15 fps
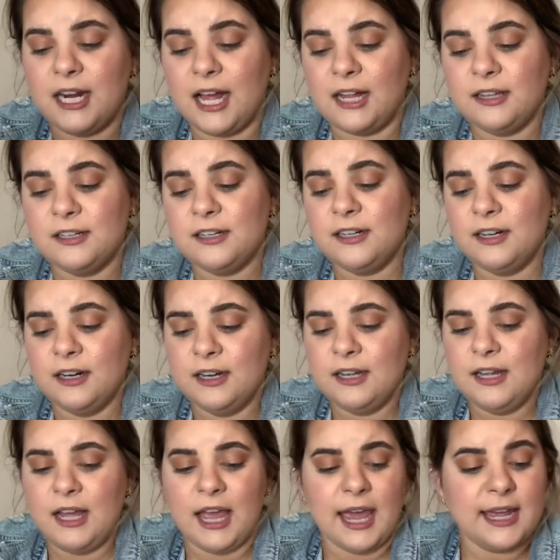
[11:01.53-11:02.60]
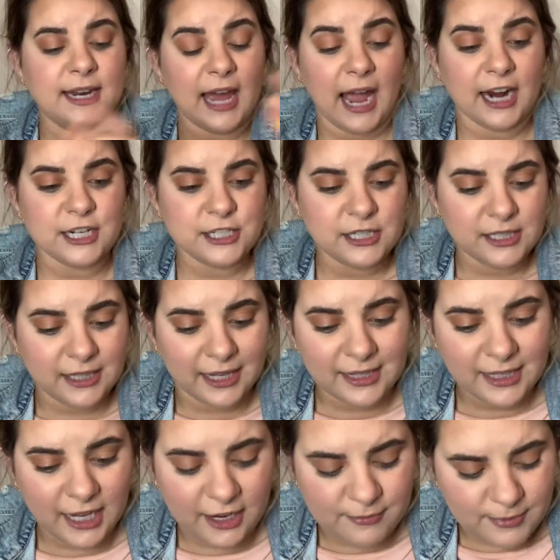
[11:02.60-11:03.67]
color. And actually
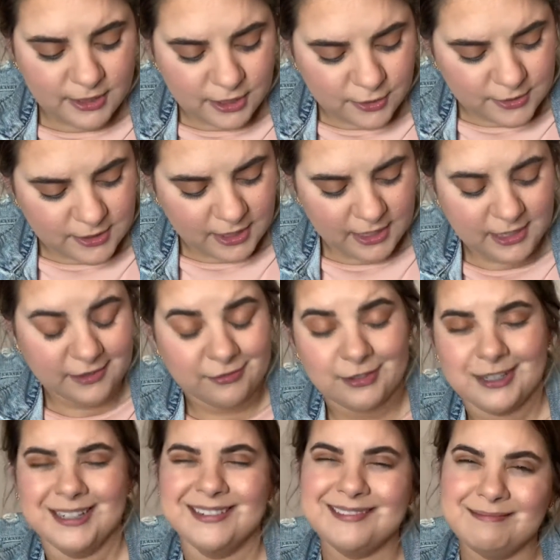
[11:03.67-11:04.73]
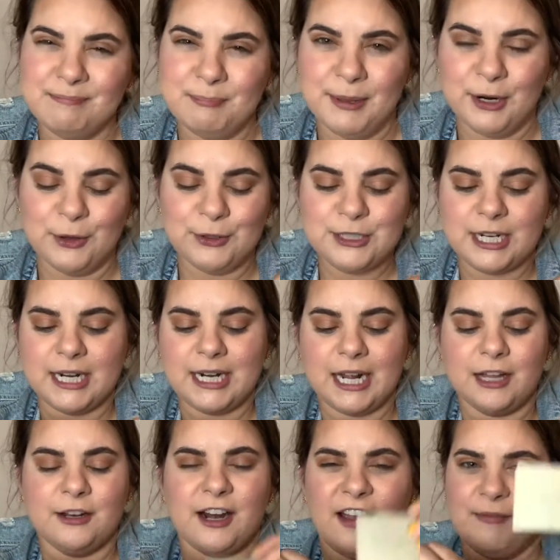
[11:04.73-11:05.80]
lately I've been using a different middle shade
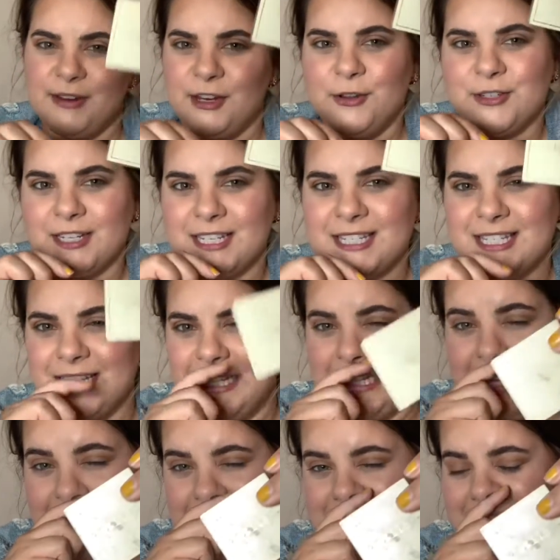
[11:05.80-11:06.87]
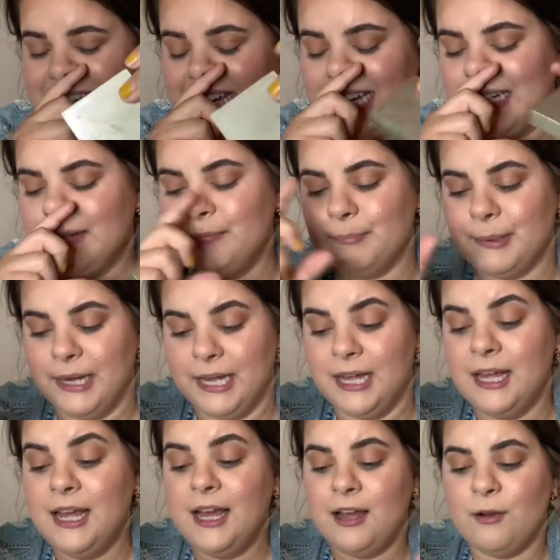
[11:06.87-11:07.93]
color. I've been using Steelized Kitten, but
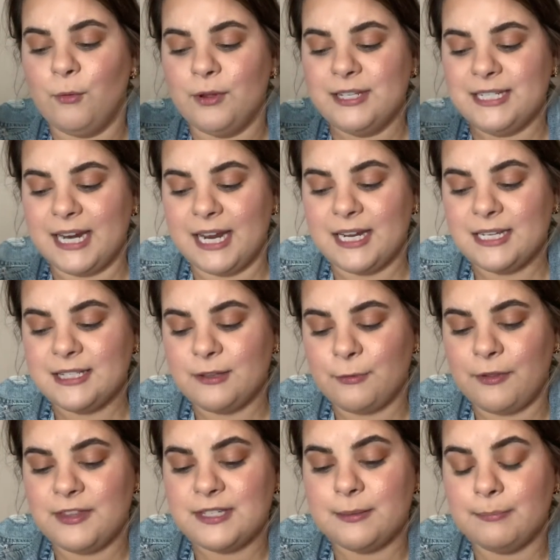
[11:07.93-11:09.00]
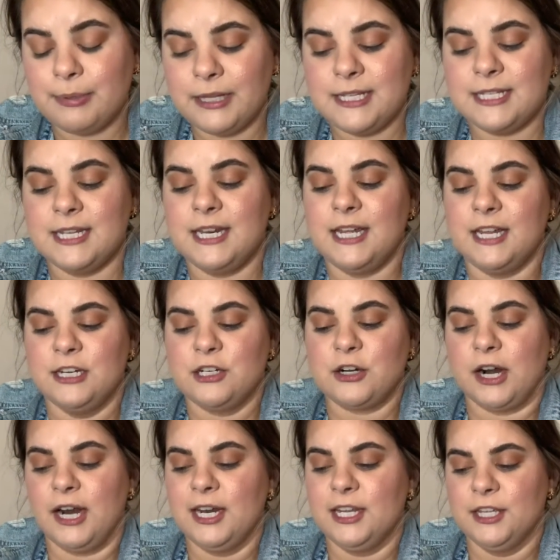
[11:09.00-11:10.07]
with staying with simplicity and
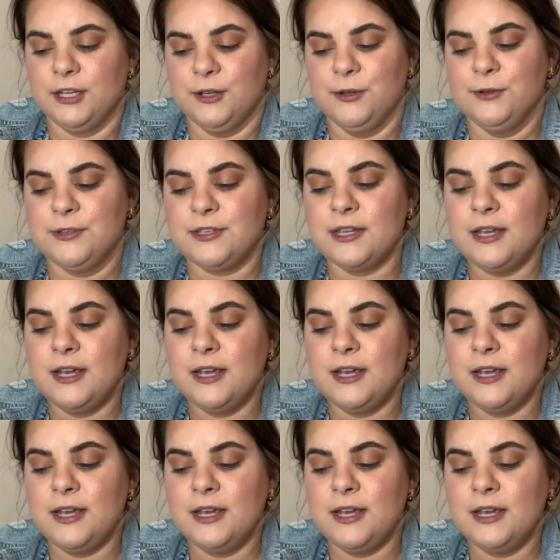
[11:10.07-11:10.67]
trying to use